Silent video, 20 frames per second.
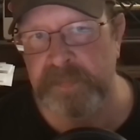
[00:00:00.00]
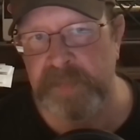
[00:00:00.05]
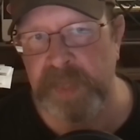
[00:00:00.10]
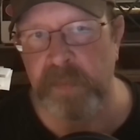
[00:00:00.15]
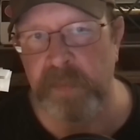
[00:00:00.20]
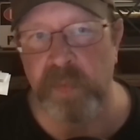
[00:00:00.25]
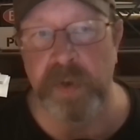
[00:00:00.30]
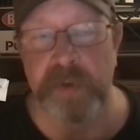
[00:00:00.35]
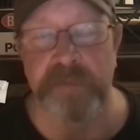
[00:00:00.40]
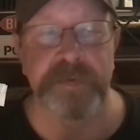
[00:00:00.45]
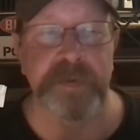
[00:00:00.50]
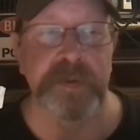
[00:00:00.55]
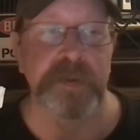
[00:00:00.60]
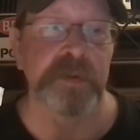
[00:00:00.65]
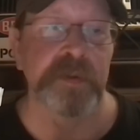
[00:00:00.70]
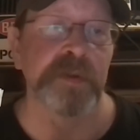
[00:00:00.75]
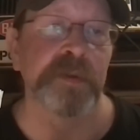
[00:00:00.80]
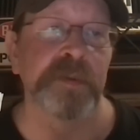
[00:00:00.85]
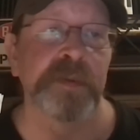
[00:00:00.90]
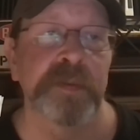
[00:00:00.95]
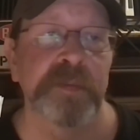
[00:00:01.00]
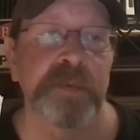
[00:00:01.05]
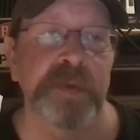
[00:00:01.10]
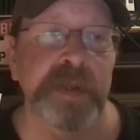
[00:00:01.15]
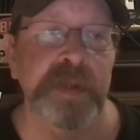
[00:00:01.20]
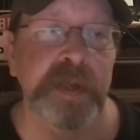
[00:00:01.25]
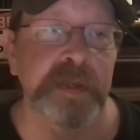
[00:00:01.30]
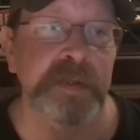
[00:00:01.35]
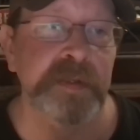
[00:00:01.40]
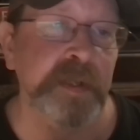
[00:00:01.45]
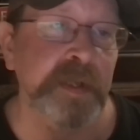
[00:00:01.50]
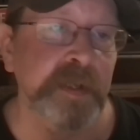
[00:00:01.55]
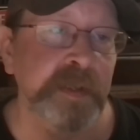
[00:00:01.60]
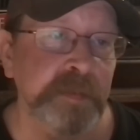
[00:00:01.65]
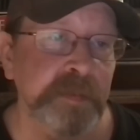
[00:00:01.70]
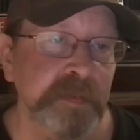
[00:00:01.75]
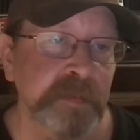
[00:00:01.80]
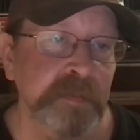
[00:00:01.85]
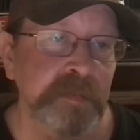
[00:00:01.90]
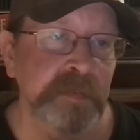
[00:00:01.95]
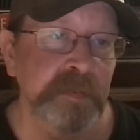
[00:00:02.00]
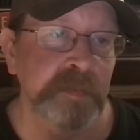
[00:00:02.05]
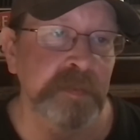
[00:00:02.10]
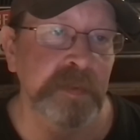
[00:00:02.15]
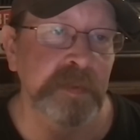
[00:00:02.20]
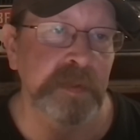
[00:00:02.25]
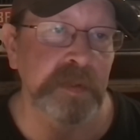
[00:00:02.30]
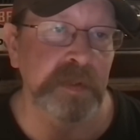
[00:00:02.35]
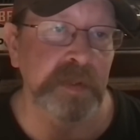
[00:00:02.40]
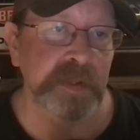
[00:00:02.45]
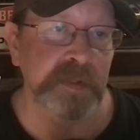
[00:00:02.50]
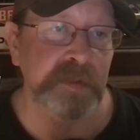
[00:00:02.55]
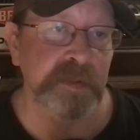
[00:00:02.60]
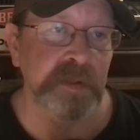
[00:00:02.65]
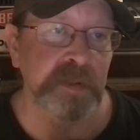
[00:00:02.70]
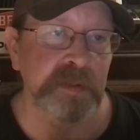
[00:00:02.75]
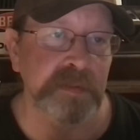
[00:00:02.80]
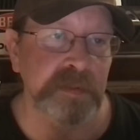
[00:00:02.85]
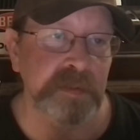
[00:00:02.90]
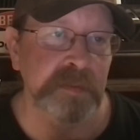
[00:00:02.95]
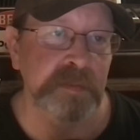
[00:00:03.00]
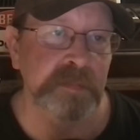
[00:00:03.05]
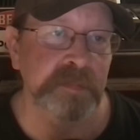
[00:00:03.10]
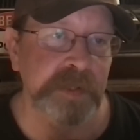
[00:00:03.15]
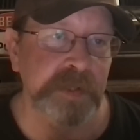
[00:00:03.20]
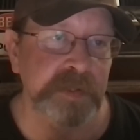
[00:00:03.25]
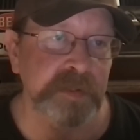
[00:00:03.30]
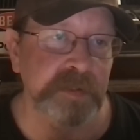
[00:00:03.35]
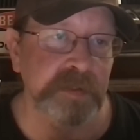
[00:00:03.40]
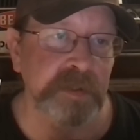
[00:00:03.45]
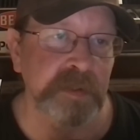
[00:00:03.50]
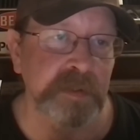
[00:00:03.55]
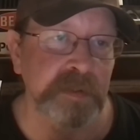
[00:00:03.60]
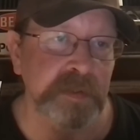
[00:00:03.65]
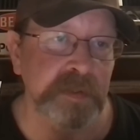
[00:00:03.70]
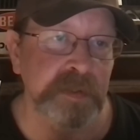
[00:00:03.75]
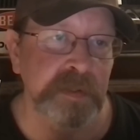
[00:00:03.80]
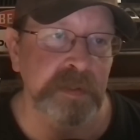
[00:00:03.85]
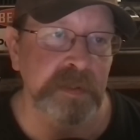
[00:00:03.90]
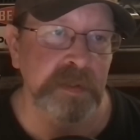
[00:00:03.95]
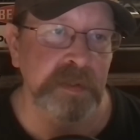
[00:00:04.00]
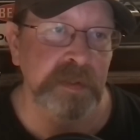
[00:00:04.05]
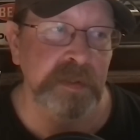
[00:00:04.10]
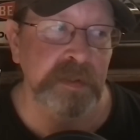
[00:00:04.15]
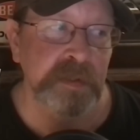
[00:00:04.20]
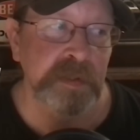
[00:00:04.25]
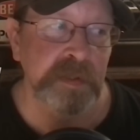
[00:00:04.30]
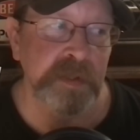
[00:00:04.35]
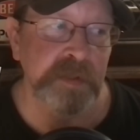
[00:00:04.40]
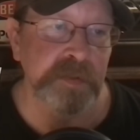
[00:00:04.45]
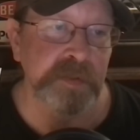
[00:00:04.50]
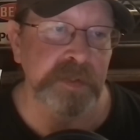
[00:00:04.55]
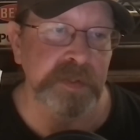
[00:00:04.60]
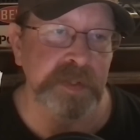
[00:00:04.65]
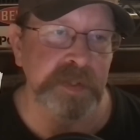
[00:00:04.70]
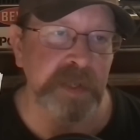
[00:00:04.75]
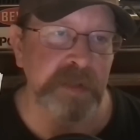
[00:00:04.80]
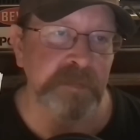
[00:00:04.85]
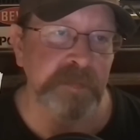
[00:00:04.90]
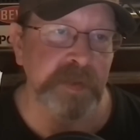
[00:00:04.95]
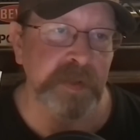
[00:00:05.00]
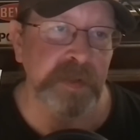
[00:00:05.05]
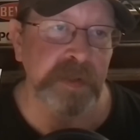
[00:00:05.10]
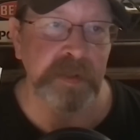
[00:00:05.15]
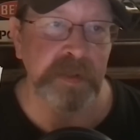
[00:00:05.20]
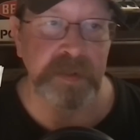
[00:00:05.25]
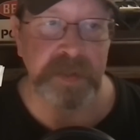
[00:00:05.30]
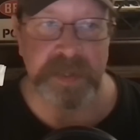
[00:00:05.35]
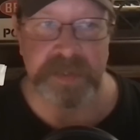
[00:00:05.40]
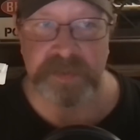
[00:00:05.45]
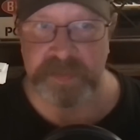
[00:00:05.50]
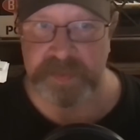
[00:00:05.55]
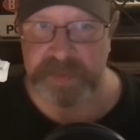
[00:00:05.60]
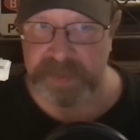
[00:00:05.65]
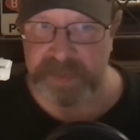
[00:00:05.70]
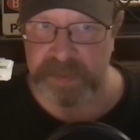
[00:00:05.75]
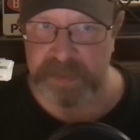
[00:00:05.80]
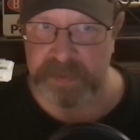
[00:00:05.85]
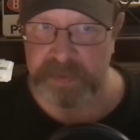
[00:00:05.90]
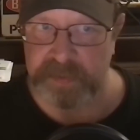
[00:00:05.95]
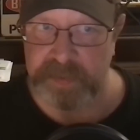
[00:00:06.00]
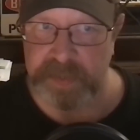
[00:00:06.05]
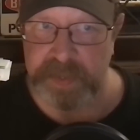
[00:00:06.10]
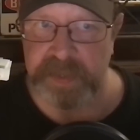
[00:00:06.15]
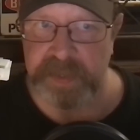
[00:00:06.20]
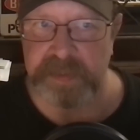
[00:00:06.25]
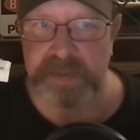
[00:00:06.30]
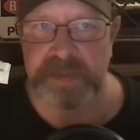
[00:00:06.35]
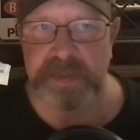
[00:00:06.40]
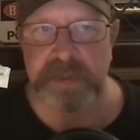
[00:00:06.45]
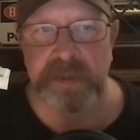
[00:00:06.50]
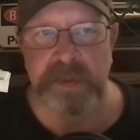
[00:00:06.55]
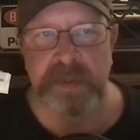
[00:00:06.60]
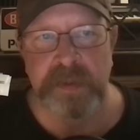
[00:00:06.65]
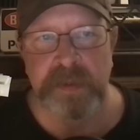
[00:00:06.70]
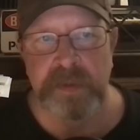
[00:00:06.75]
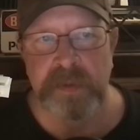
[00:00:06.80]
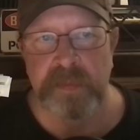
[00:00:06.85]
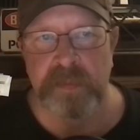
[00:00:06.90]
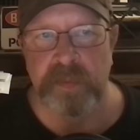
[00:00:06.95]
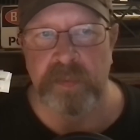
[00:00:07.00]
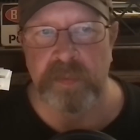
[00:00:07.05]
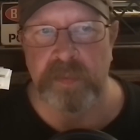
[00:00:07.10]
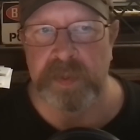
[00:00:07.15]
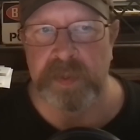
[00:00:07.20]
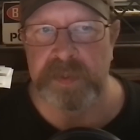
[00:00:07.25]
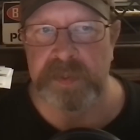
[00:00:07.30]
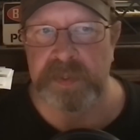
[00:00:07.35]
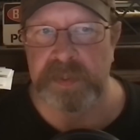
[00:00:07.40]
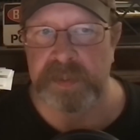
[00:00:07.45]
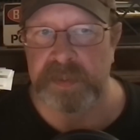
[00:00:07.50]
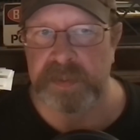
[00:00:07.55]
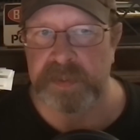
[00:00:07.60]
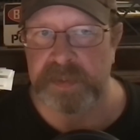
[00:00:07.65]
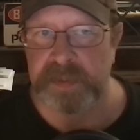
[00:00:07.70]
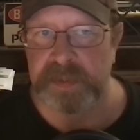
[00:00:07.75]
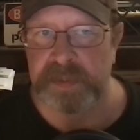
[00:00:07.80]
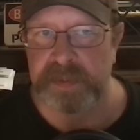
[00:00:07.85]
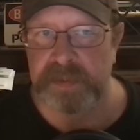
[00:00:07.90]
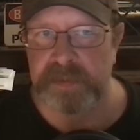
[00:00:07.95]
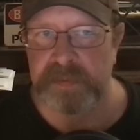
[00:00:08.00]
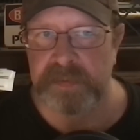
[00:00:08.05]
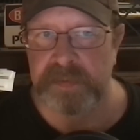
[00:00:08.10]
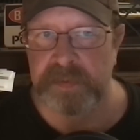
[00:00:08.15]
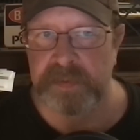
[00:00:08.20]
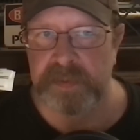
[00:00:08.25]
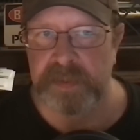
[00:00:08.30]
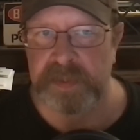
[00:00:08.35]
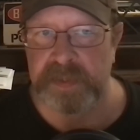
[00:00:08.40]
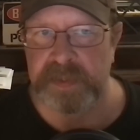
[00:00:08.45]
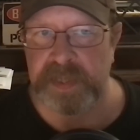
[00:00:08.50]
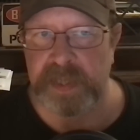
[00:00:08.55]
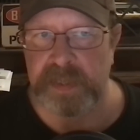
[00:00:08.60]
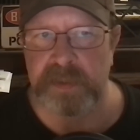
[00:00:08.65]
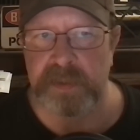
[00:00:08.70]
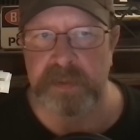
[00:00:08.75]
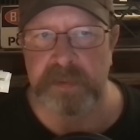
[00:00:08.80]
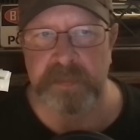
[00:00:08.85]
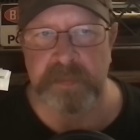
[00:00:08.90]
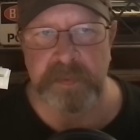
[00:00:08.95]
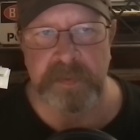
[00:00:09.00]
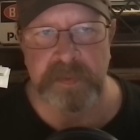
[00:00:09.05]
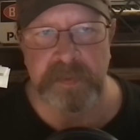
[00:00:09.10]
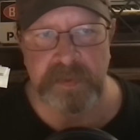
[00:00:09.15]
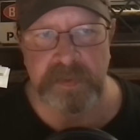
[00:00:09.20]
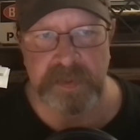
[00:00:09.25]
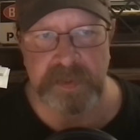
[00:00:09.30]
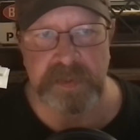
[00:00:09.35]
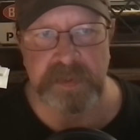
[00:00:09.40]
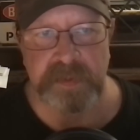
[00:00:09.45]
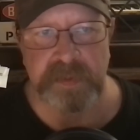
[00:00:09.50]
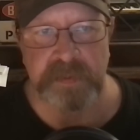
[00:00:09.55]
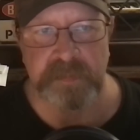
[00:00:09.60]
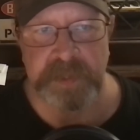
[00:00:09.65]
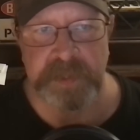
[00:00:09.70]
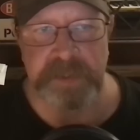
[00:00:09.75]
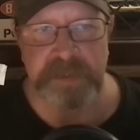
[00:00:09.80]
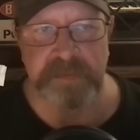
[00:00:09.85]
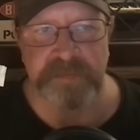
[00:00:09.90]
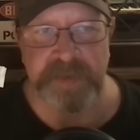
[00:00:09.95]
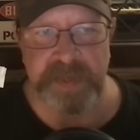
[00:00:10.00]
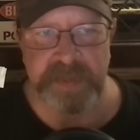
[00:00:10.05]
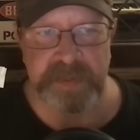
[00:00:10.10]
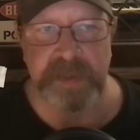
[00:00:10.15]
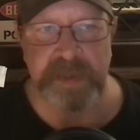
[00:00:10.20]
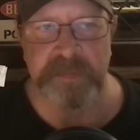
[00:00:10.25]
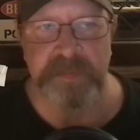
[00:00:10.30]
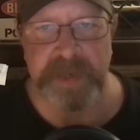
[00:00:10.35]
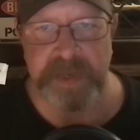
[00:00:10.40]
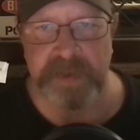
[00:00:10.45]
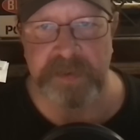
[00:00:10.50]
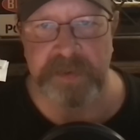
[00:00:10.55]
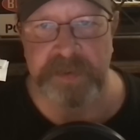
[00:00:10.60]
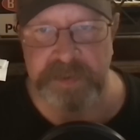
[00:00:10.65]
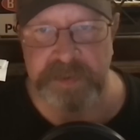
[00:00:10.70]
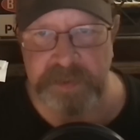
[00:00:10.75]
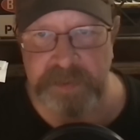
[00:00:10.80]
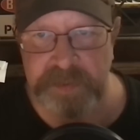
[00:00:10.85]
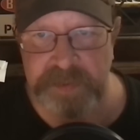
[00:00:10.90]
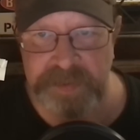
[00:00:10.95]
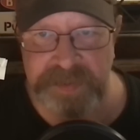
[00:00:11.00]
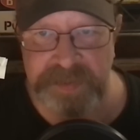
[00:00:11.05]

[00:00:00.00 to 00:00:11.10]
And what if you do it with anti-electrons, positrons, and do the same thing? And that's what they're going to do next. Well, what does a solid crystalline piece of antimatter do?